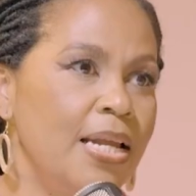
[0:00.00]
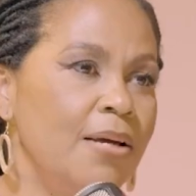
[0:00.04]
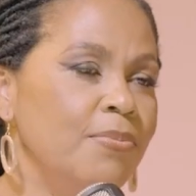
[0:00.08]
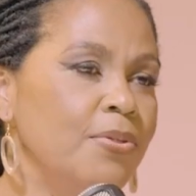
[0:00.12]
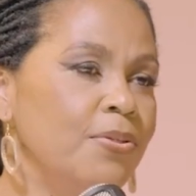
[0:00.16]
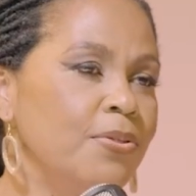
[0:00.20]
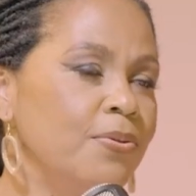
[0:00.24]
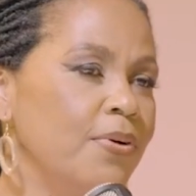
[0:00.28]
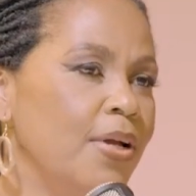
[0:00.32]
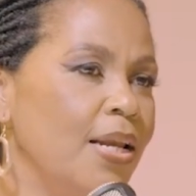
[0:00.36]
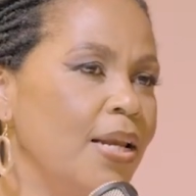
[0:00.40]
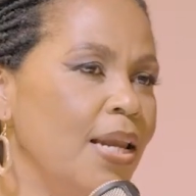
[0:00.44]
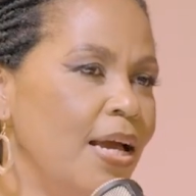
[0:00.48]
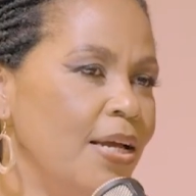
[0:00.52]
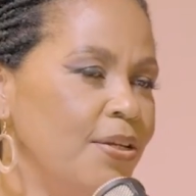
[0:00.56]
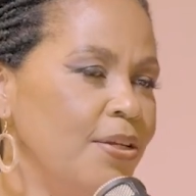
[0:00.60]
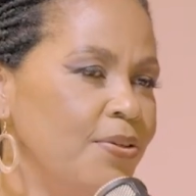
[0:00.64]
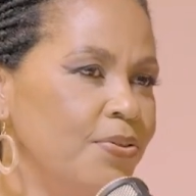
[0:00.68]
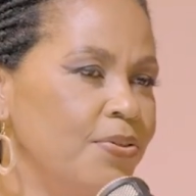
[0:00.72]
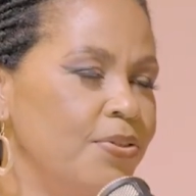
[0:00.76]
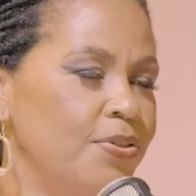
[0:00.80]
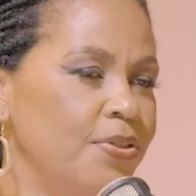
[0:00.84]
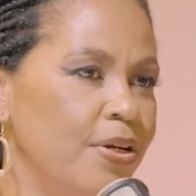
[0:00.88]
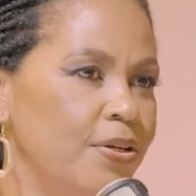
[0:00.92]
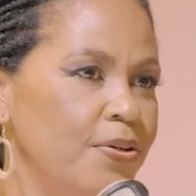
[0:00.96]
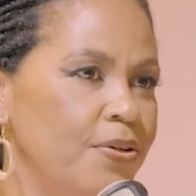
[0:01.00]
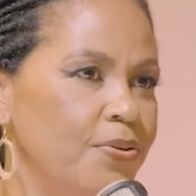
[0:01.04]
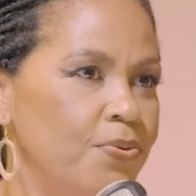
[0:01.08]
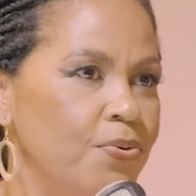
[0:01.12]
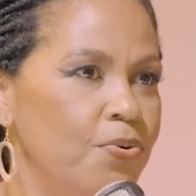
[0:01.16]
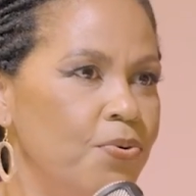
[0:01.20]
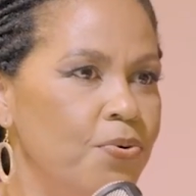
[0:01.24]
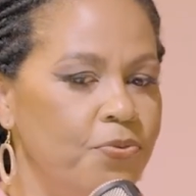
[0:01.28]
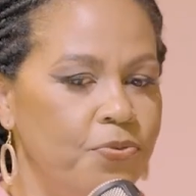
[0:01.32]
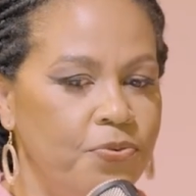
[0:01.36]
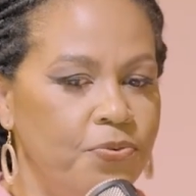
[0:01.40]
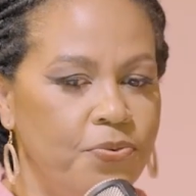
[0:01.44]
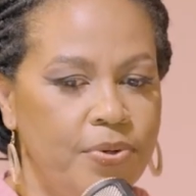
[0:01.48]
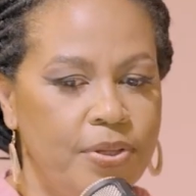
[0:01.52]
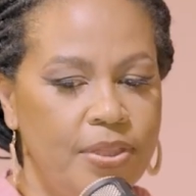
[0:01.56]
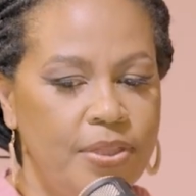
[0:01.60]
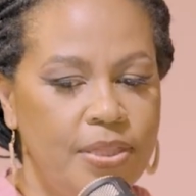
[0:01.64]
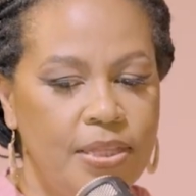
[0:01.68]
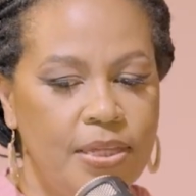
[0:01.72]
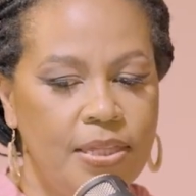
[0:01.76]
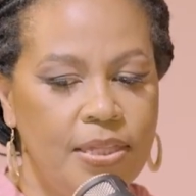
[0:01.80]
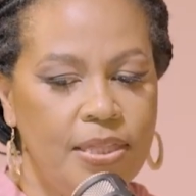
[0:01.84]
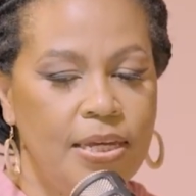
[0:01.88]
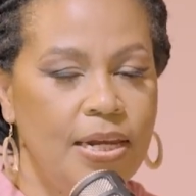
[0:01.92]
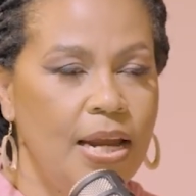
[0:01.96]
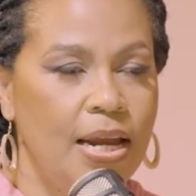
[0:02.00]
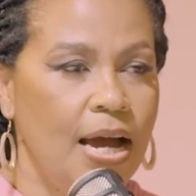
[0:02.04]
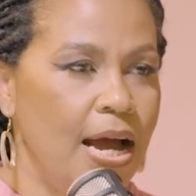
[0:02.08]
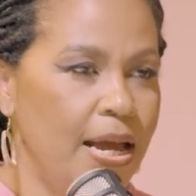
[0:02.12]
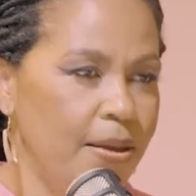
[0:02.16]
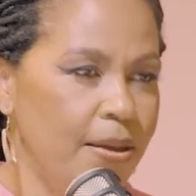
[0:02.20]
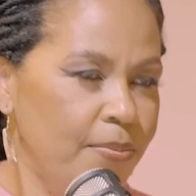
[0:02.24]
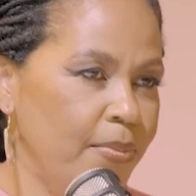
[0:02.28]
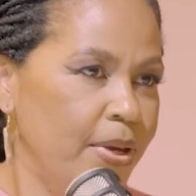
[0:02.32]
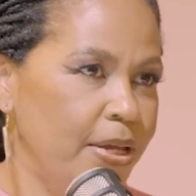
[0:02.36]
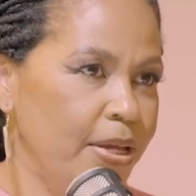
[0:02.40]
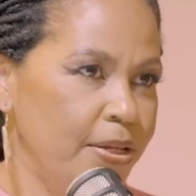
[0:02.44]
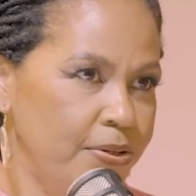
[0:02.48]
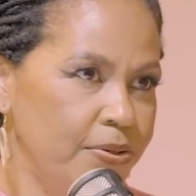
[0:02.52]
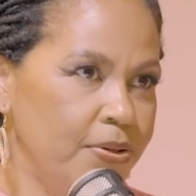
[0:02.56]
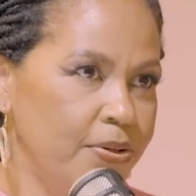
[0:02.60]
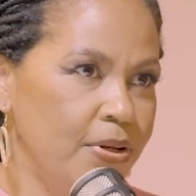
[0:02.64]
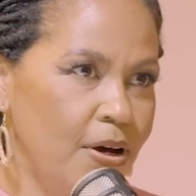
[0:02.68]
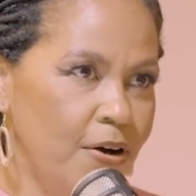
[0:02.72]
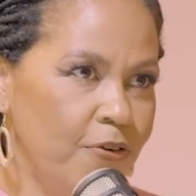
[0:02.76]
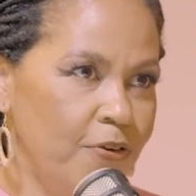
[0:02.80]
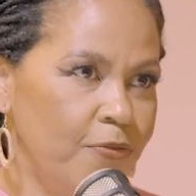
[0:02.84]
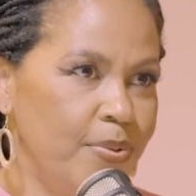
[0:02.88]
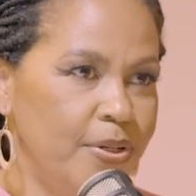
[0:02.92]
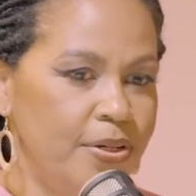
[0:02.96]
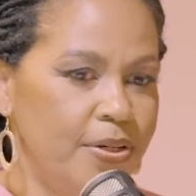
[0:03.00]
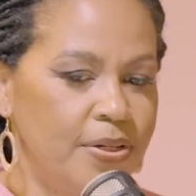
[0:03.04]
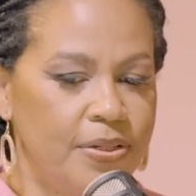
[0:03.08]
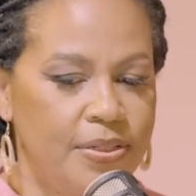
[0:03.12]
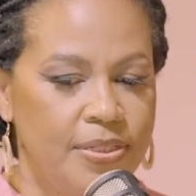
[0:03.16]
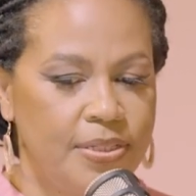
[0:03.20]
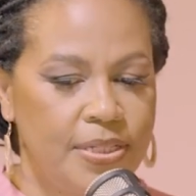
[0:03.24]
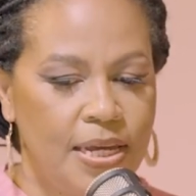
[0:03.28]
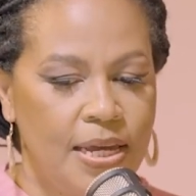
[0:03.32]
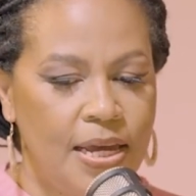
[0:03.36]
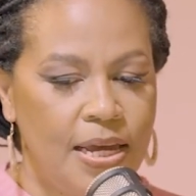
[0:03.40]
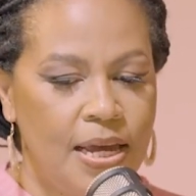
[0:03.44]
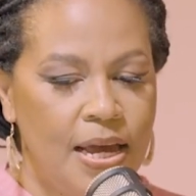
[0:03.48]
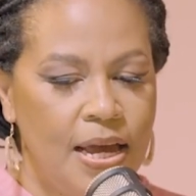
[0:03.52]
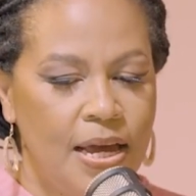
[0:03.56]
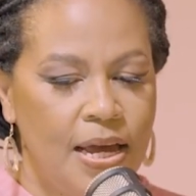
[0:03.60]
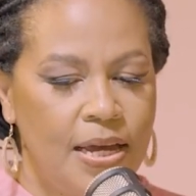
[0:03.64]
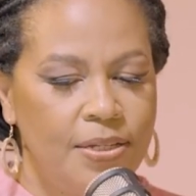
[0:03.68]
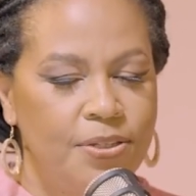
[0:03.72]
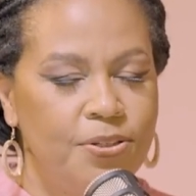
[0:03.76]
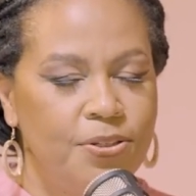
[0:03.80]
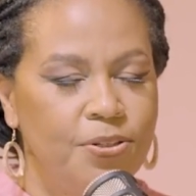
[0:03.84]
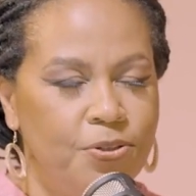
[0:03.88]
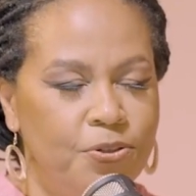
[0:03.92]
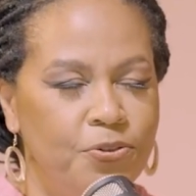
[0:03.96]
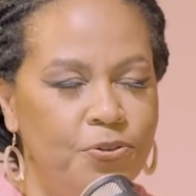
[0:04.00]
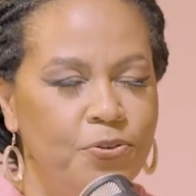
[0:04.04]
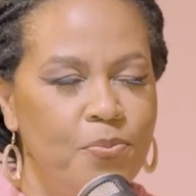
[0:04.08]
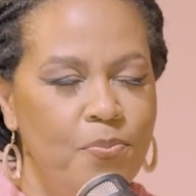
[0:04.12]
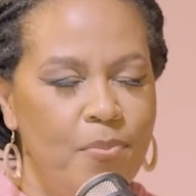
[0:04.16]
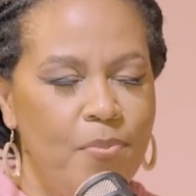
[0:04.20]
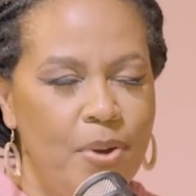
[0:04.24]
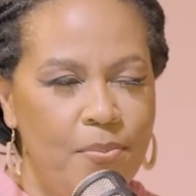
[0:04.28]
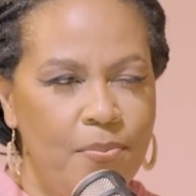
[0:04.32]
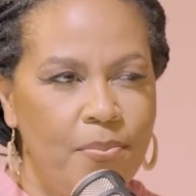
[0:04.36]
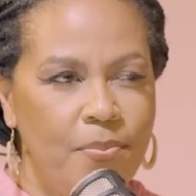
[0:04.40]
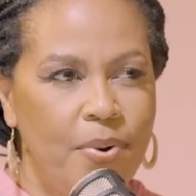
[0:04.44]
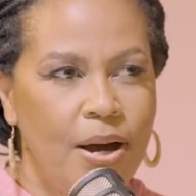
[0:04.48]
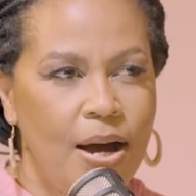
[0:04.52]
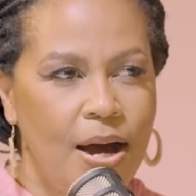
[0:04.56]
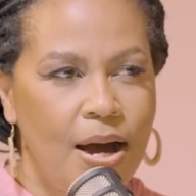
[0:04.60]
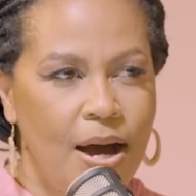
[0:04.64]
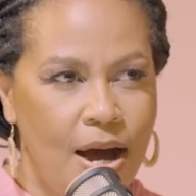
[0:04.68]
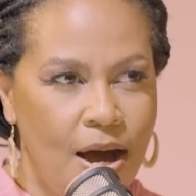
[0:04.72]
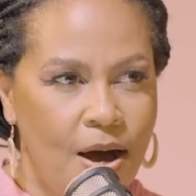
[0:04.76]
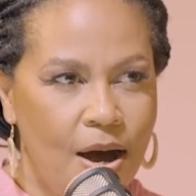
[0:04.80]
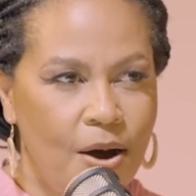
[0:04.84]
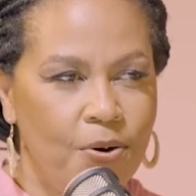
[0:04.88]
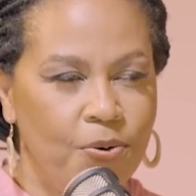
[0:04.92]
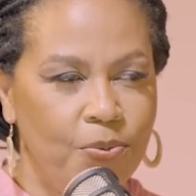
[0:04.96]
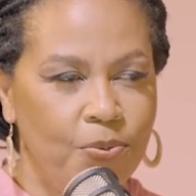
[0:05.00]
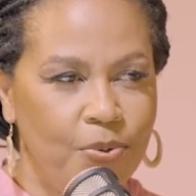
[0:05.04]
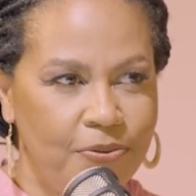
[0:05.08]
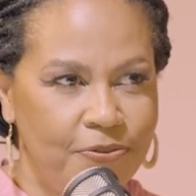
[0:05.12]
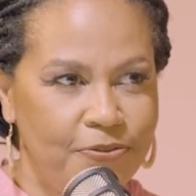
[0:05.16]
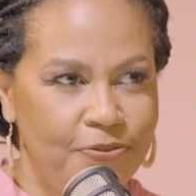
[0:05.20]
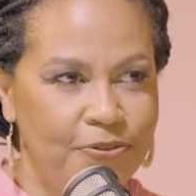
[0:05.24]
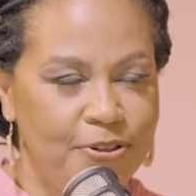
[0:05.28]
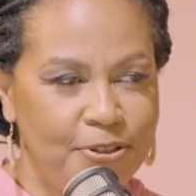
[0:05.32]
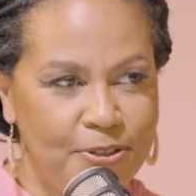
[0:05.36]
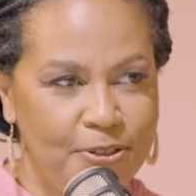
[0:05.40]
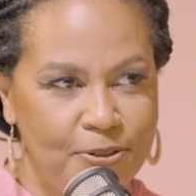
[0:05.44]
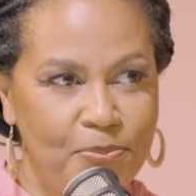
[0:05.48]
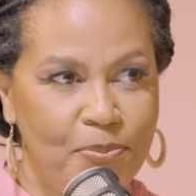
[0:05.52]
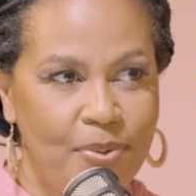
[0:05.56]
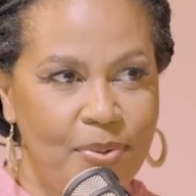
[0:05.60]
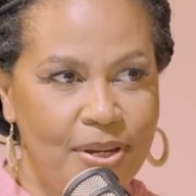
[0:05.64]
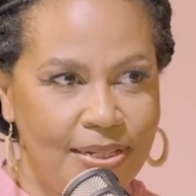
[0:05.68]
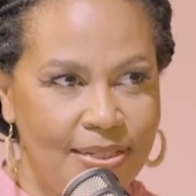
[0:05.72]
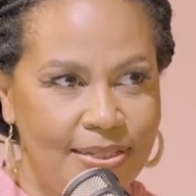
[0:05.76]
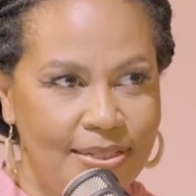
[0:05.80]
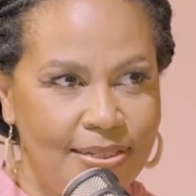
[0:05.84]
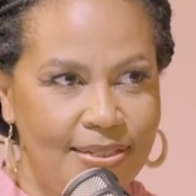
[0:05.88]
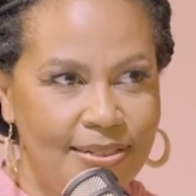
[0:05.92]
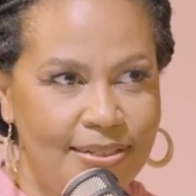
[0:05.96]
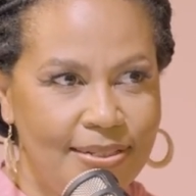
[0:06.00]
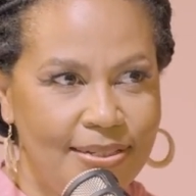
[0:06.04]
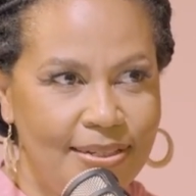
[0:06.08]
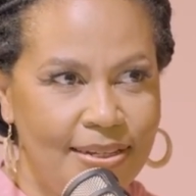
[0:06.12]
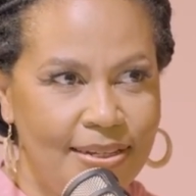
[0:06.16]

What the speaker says: I'm so glad you started off with that I made you laugh, because do you remember how we first met?